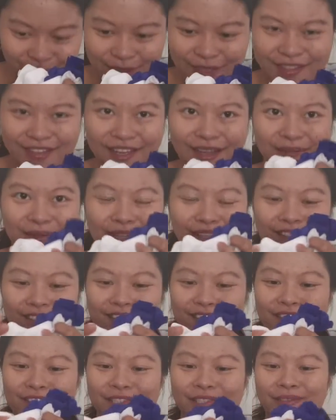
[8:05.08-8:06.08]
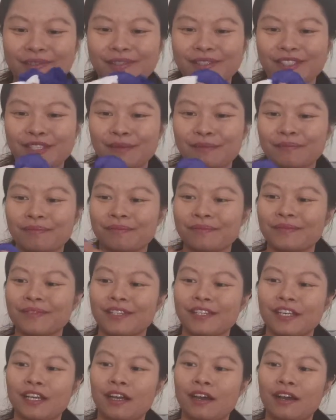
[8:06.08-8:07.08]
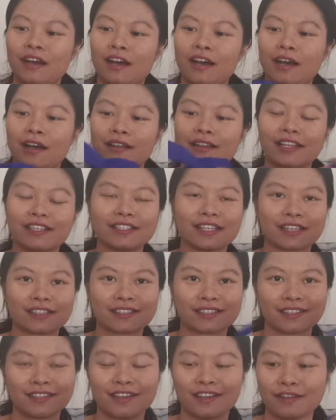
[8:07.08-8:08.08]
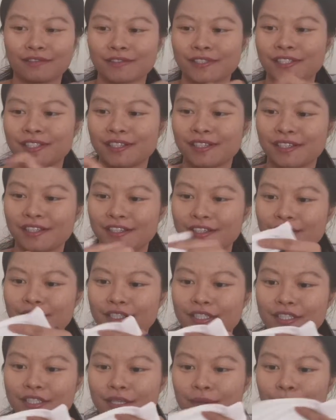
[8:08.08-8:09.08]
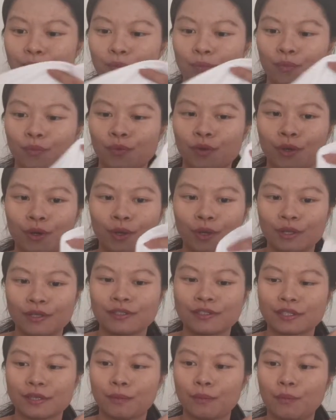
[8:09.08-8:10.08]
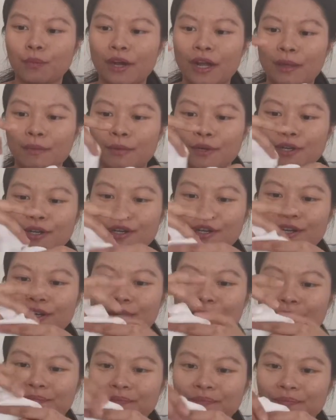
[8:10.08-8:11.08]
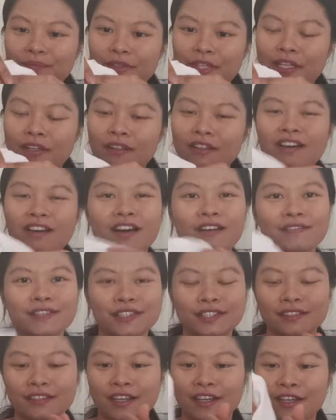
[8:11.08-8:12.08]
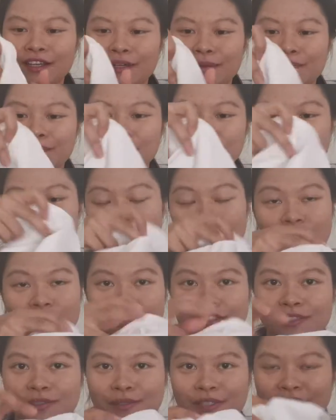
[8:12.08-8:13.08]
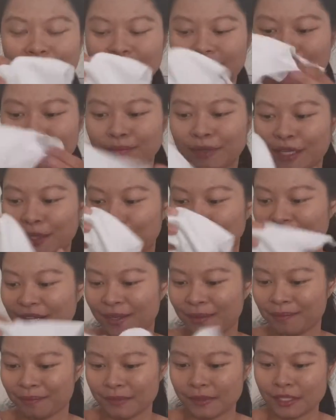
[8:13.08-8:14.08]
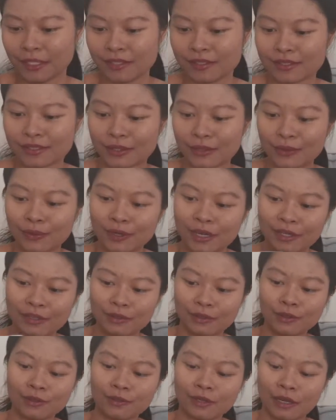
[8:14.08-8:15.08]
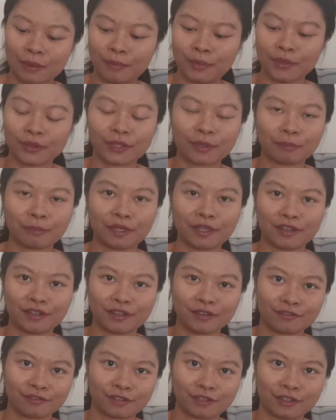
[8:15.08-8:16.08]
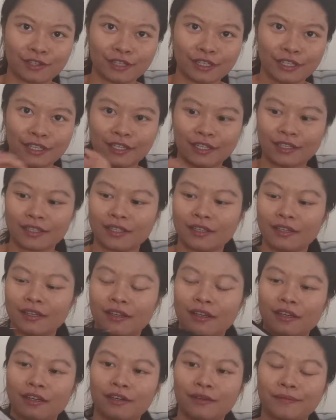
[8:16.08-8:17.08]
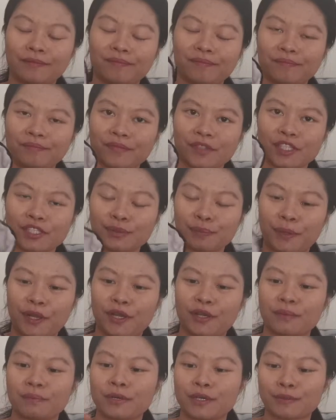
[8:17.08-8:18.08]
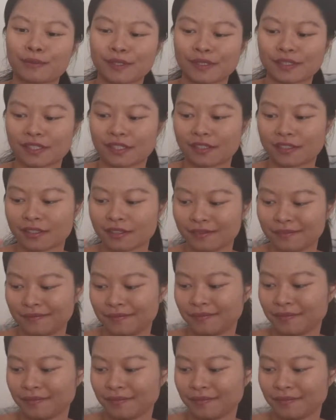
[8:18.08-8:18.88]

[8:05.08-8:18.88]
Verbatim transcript: essentials, some latex gloves, some wiper cloths. These are still clean, by the way. So I put them here for like spare purposes,